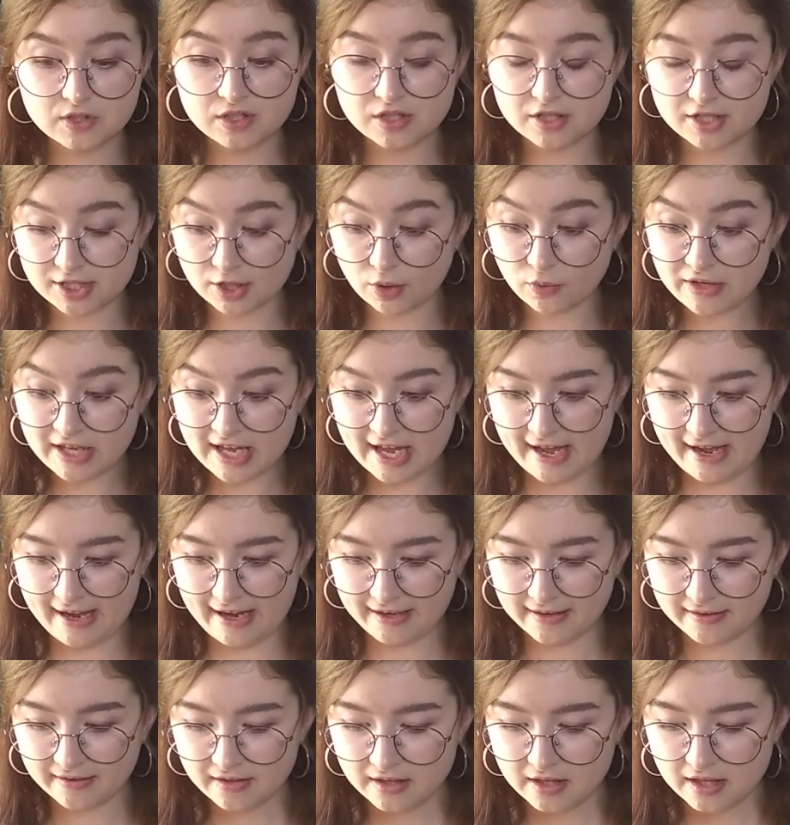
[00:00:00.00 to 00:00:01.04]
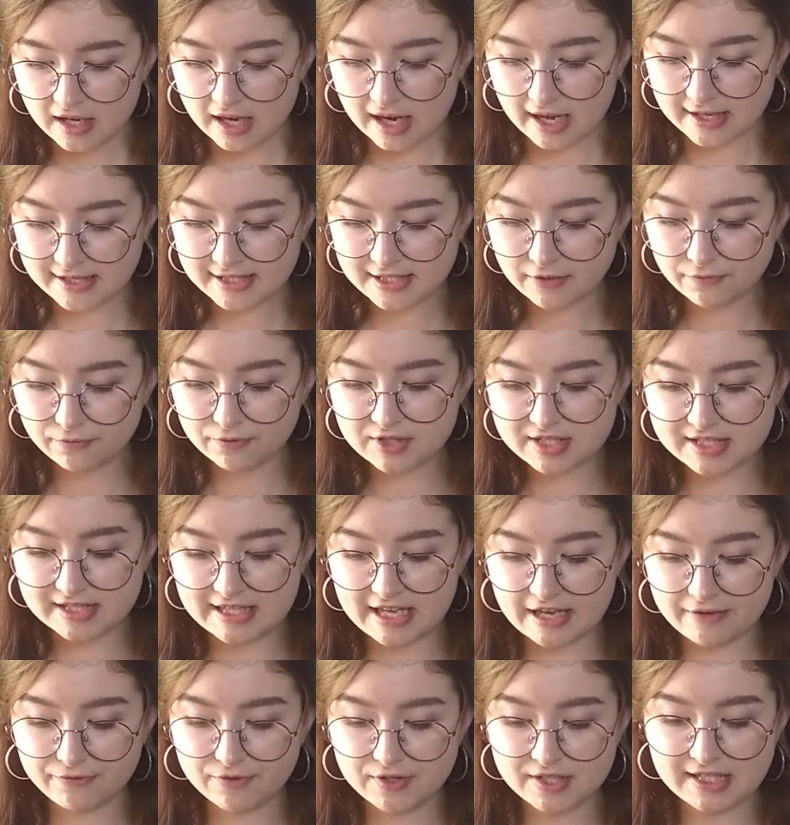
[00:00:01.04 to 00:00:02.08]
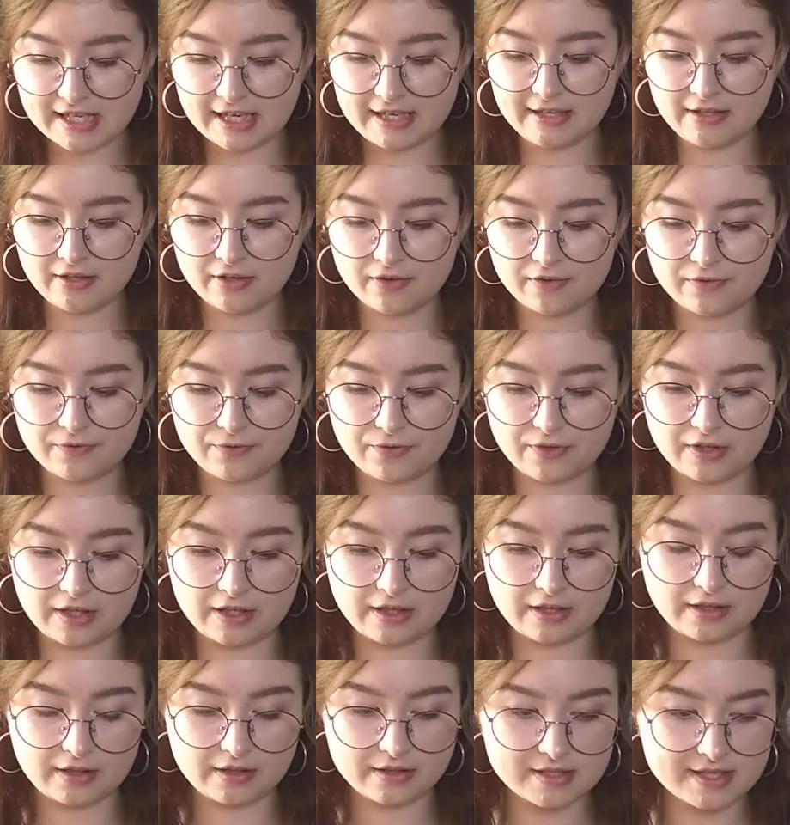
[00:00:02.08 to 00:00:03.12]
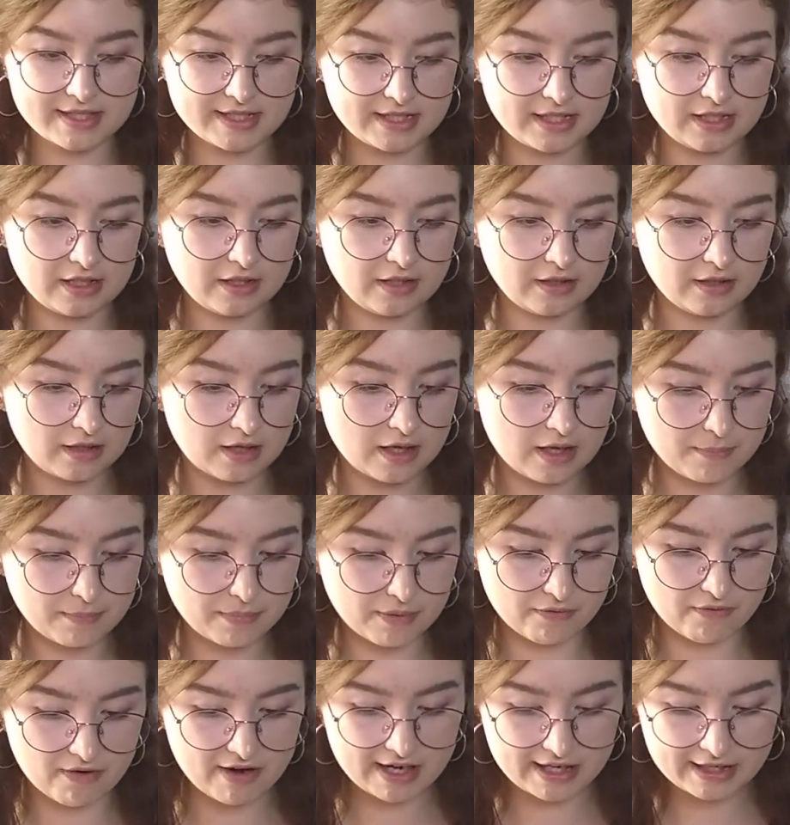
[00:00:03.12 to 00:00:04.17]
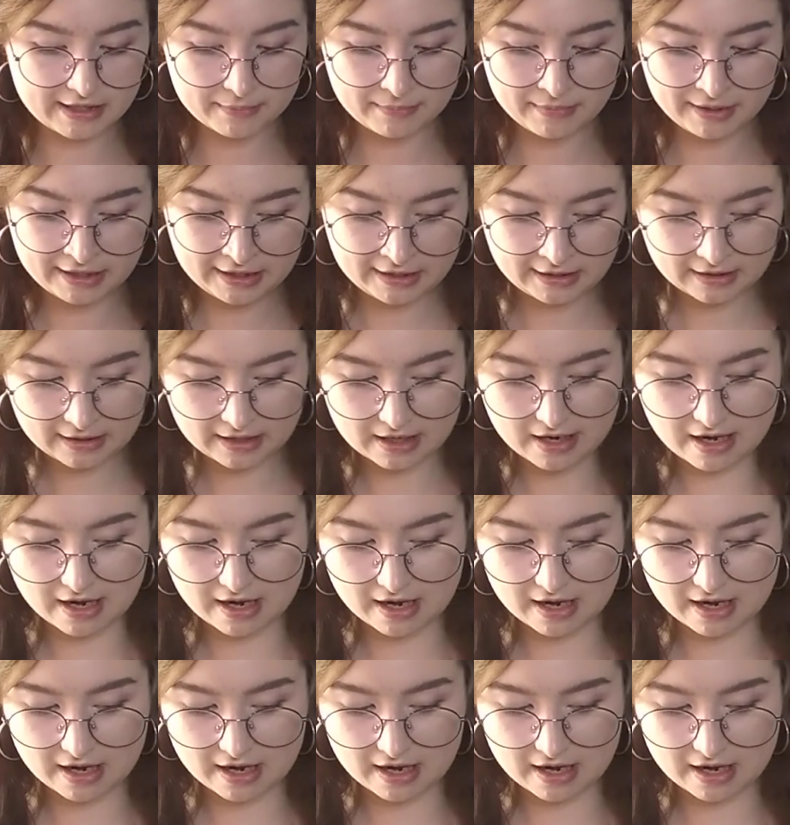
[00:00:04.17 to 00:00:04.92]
So yeah, also this death is kind of still bothering me.